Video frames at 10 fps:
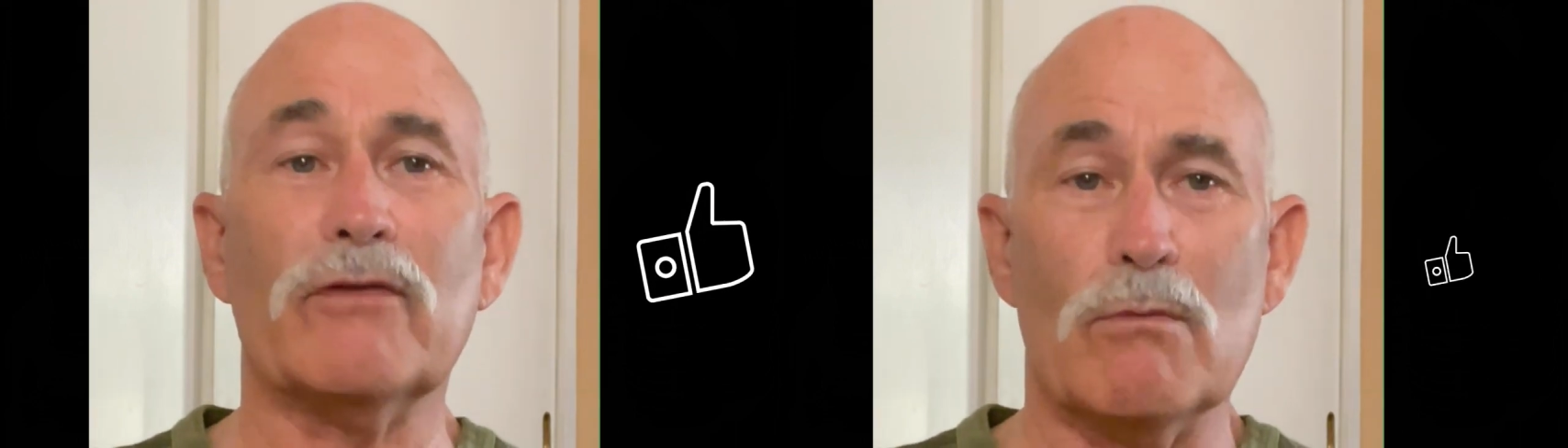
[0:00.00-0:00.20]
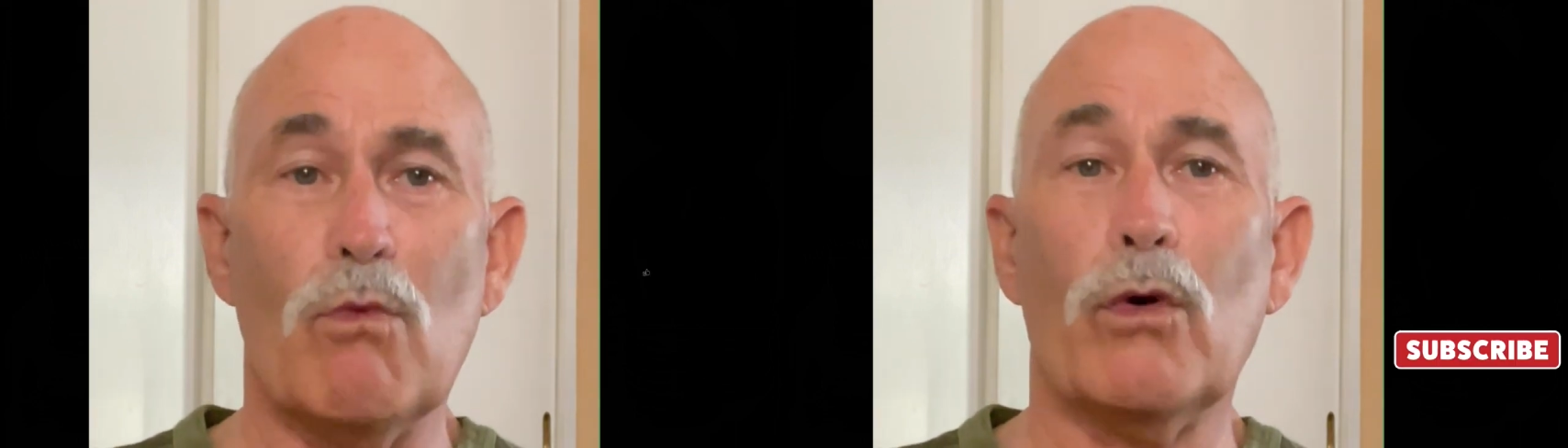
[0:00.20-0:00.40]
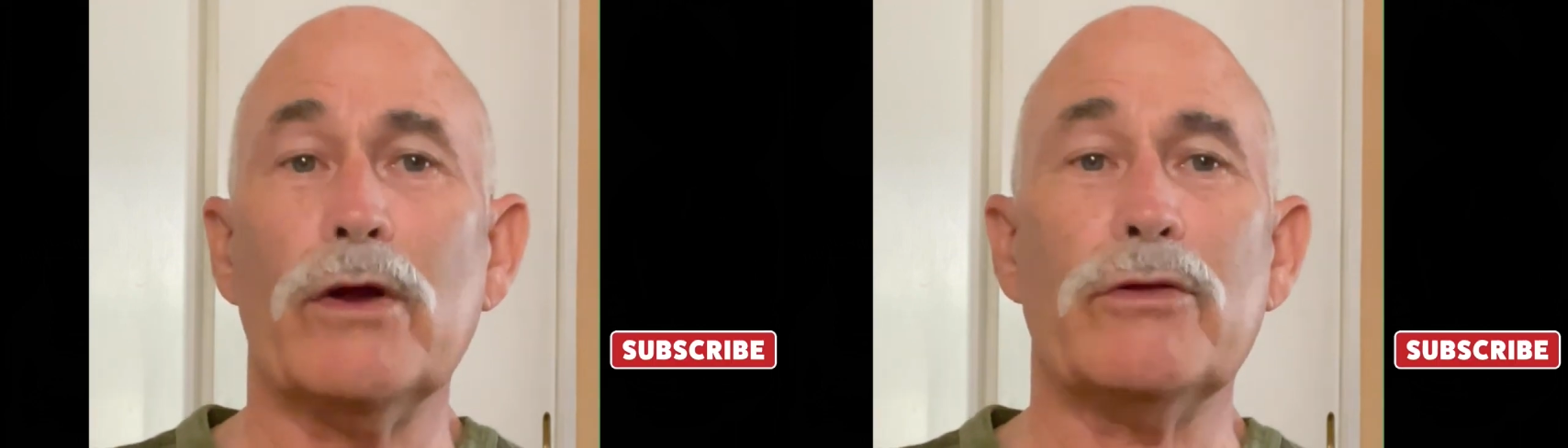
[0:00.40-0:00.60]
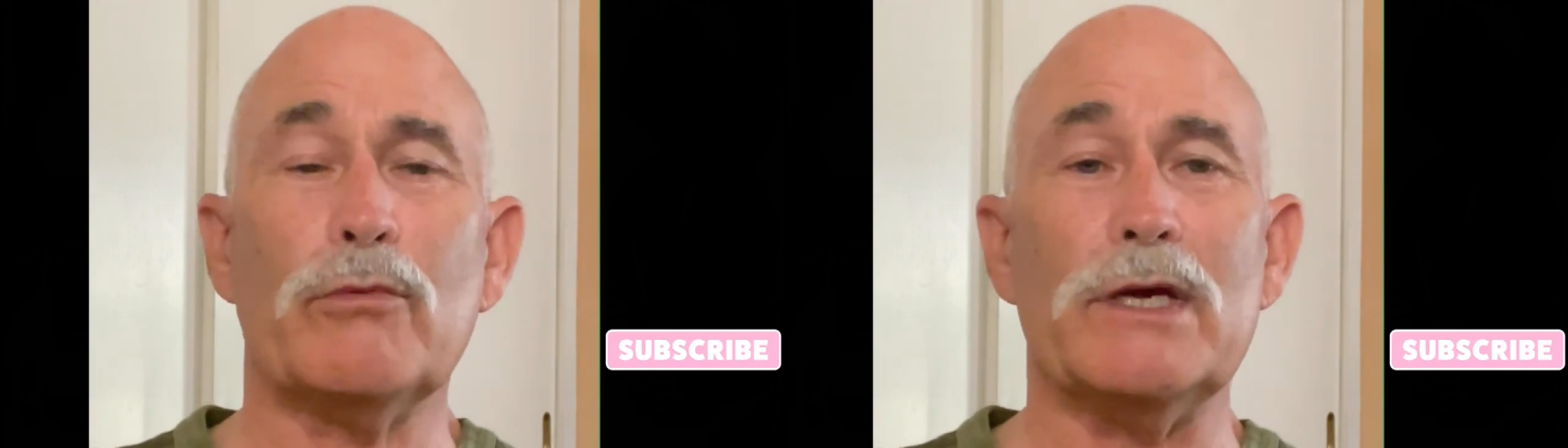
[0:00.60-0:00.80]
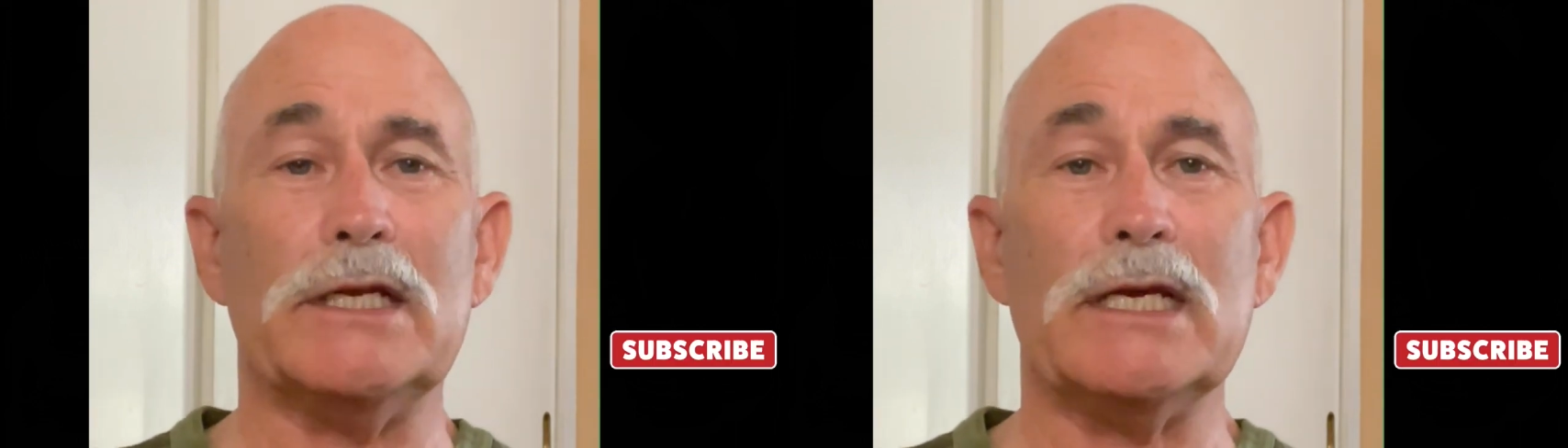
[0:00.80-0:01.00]
for more
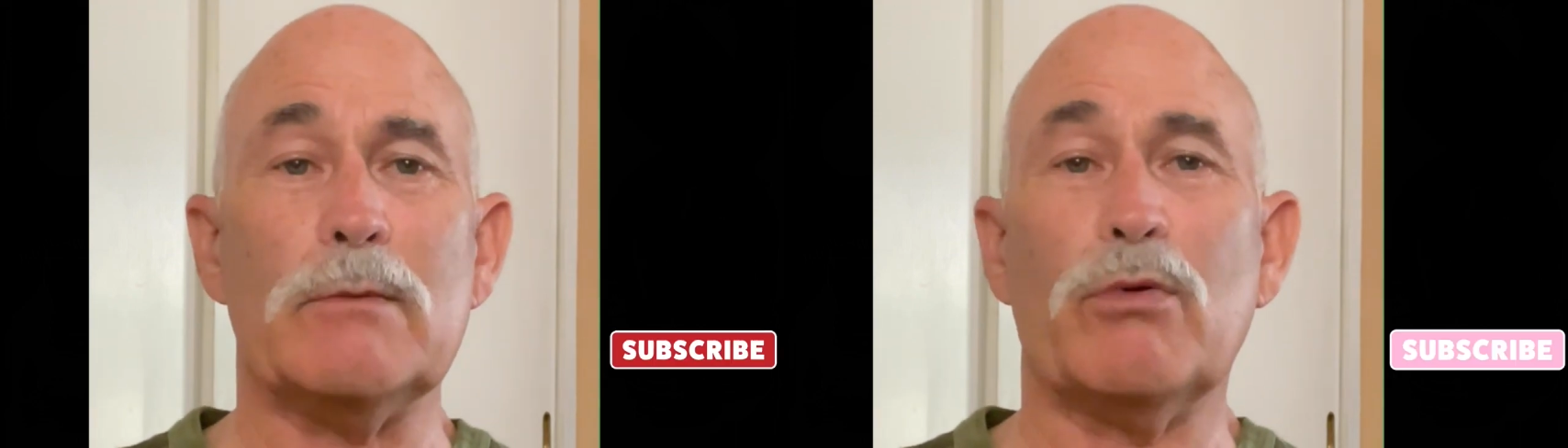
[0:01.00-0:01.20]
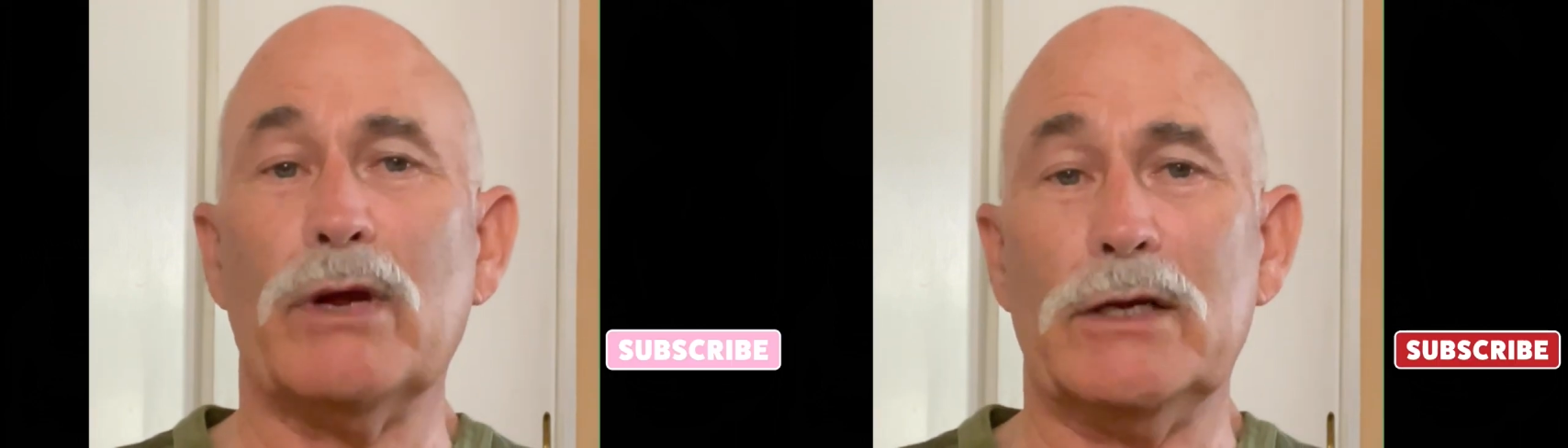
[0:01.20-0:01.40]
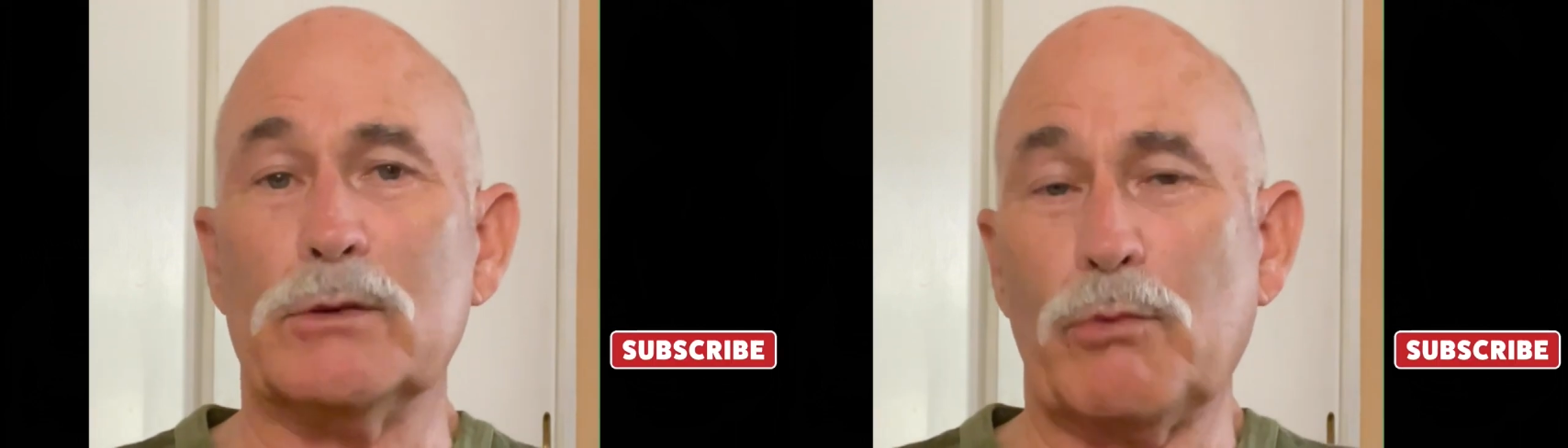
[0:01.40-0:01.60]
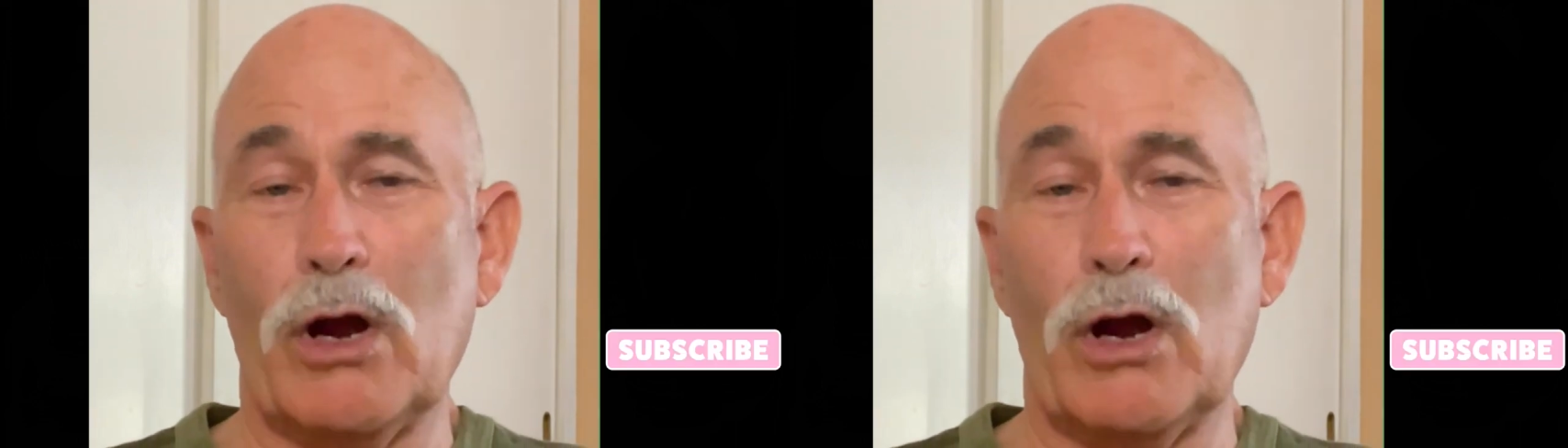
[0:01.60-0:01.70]
3D print